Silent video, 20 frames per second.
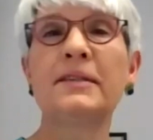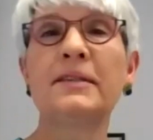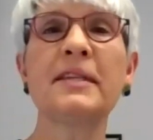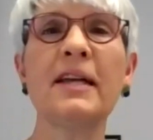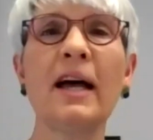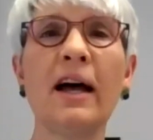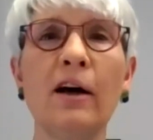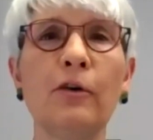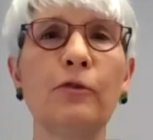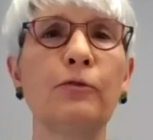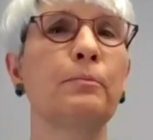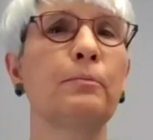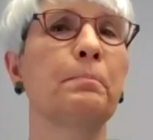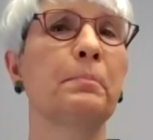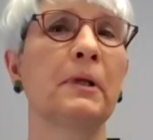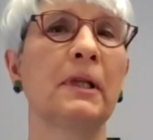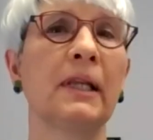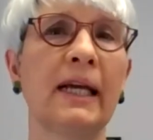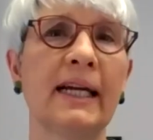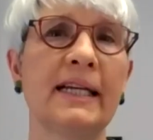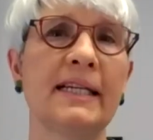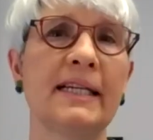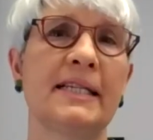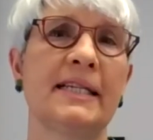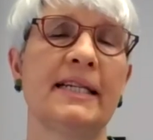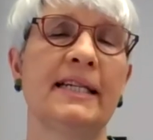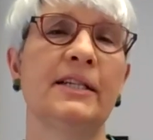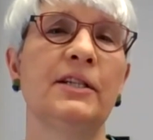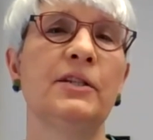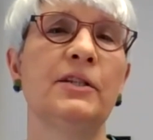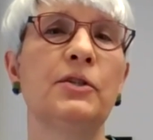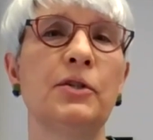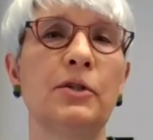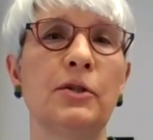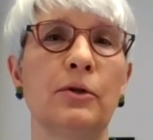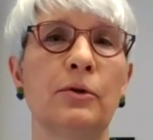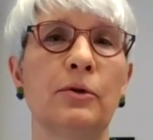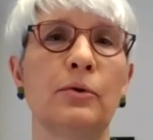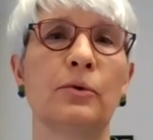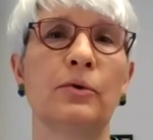itself plays
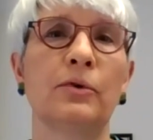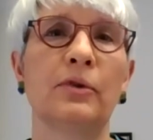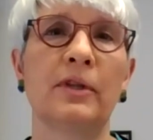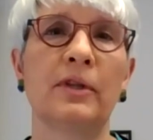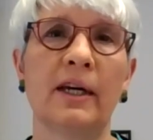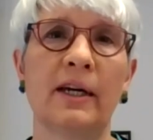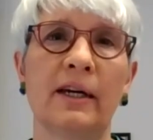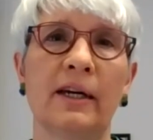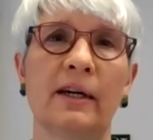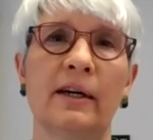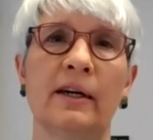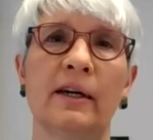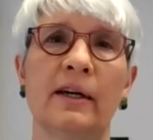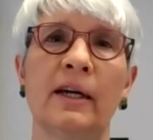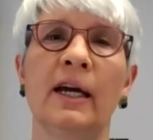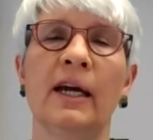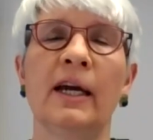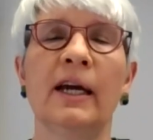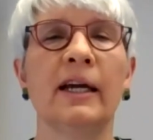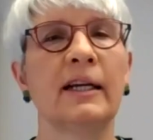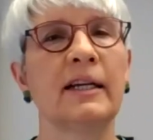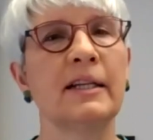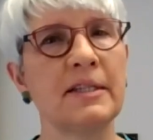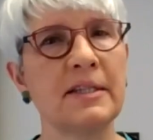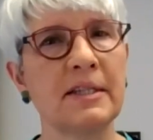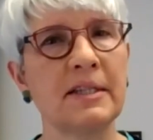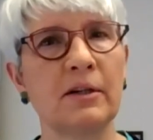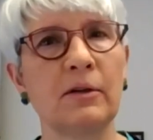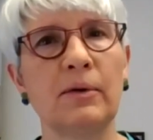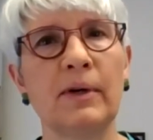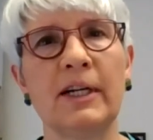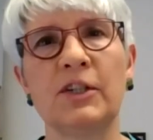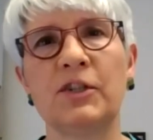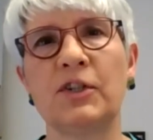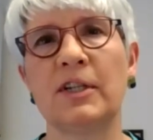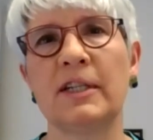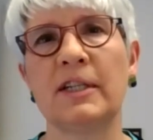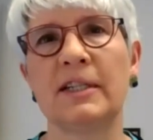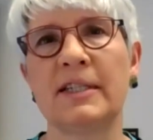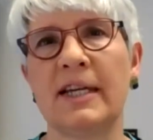into the
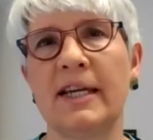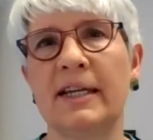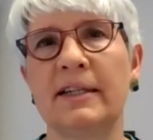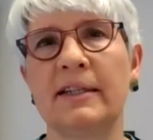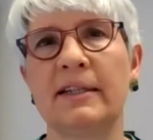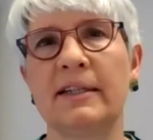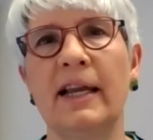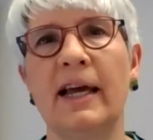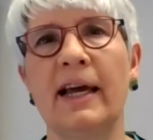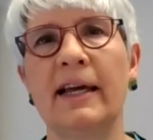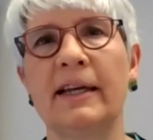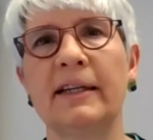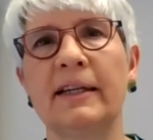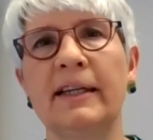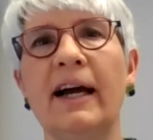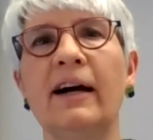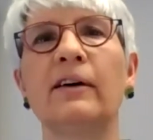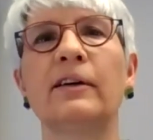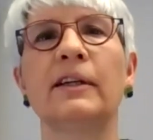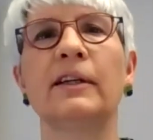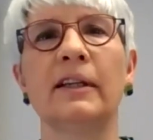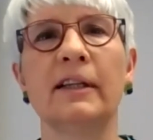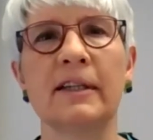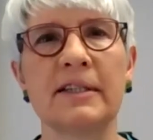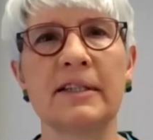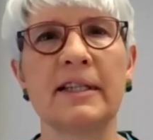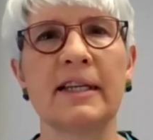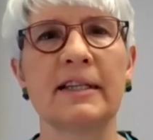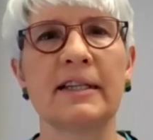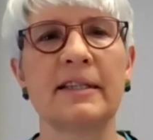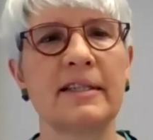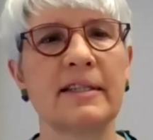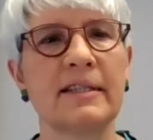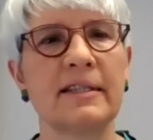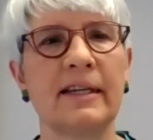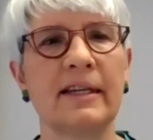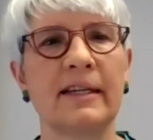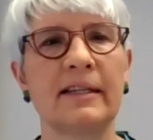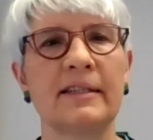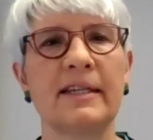considerations and calculus
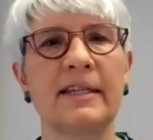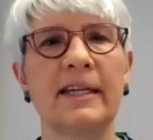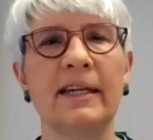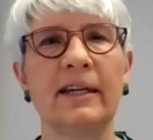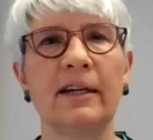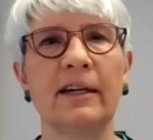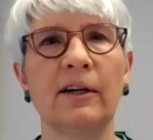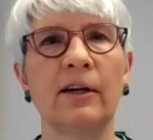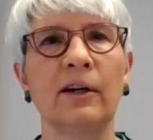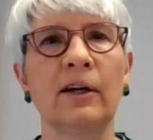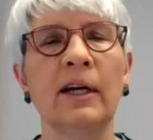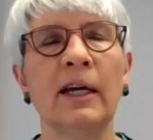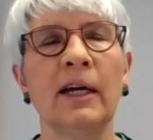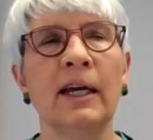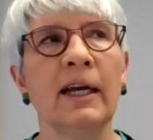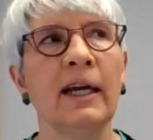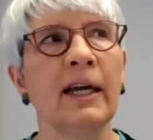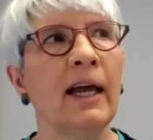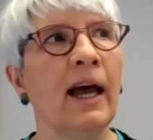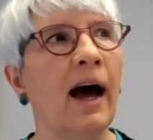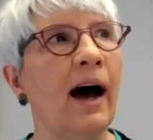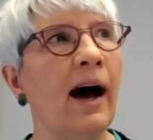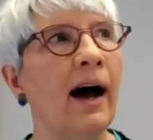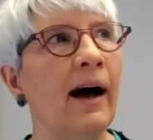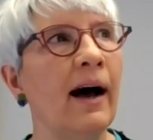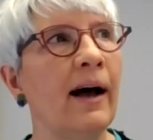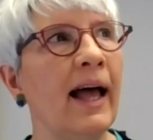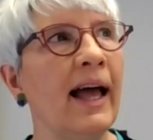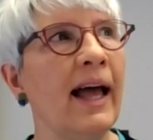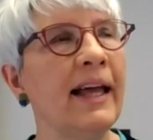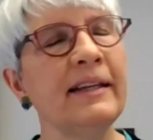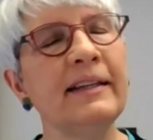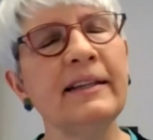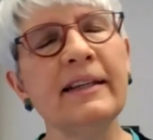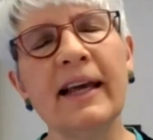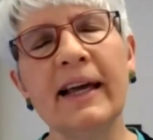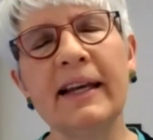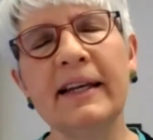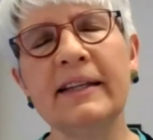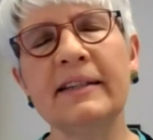that's here.
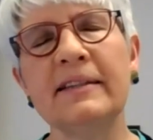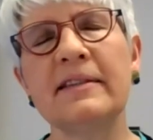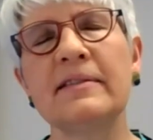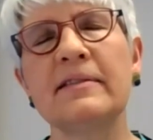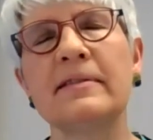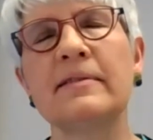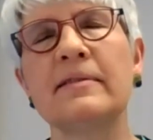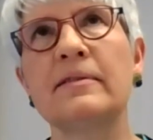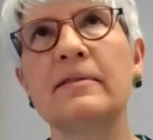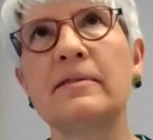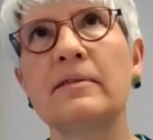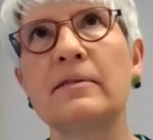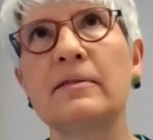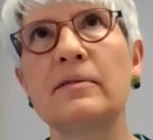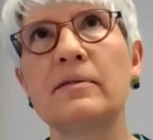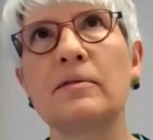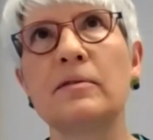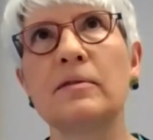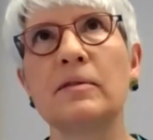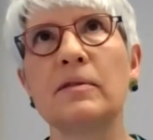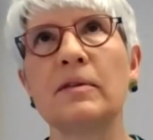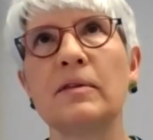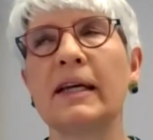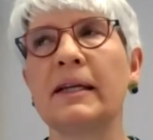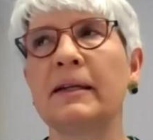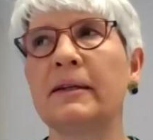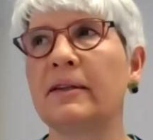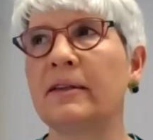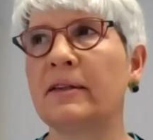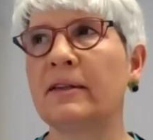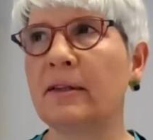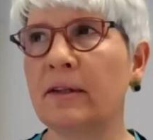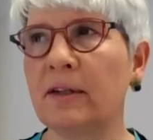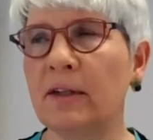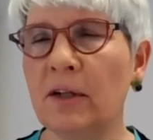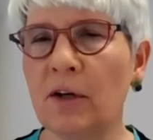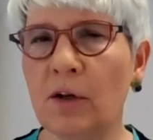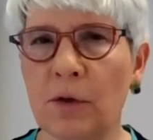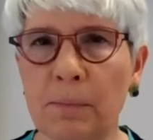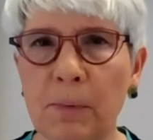And it
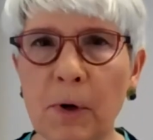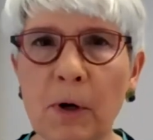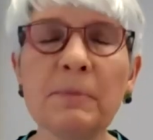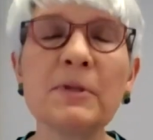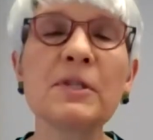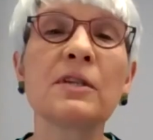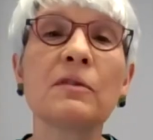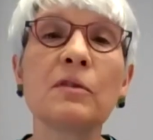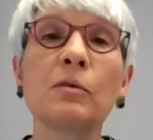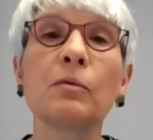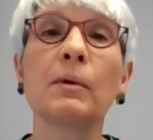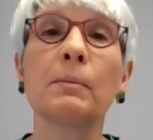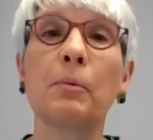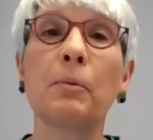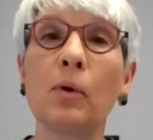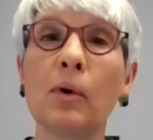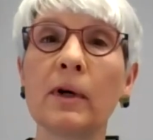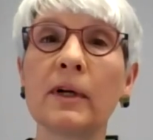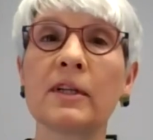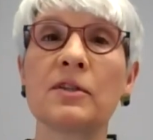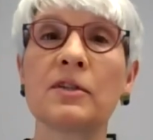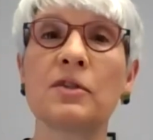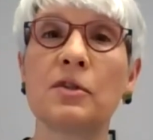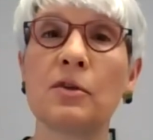The purpose of the report